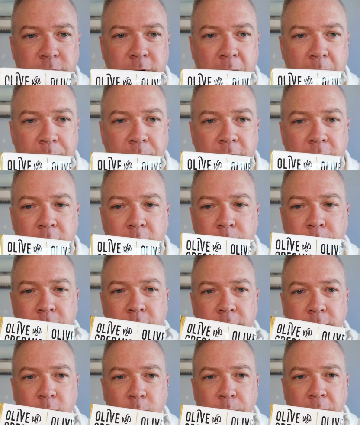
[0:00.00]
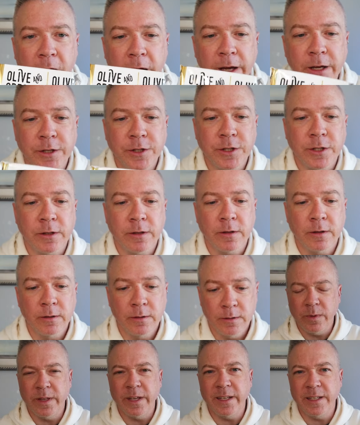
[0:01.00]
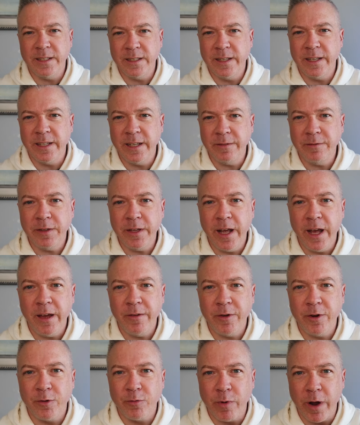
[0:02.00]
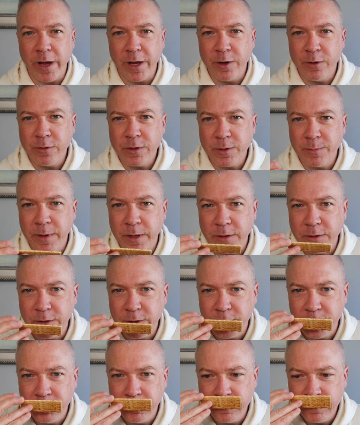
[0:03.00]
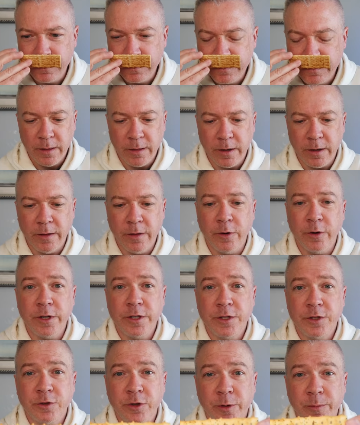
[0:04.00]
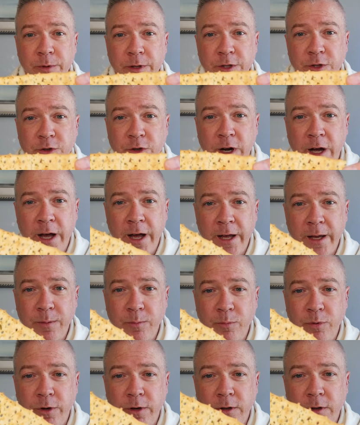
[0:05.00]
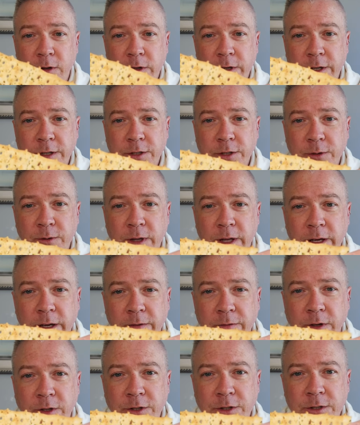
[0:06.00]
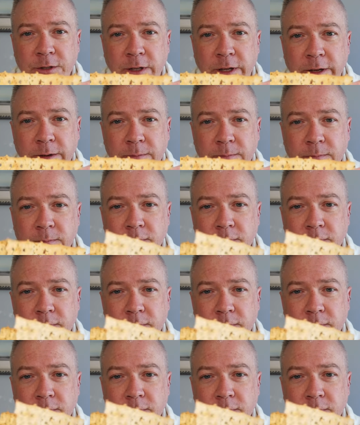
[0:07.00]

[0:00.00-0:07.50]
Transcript: wrapped. They come in a little package here. They they definitely have an oregano smell to them. They, they're extremely dry and brittle looking too. Like if I'll just like.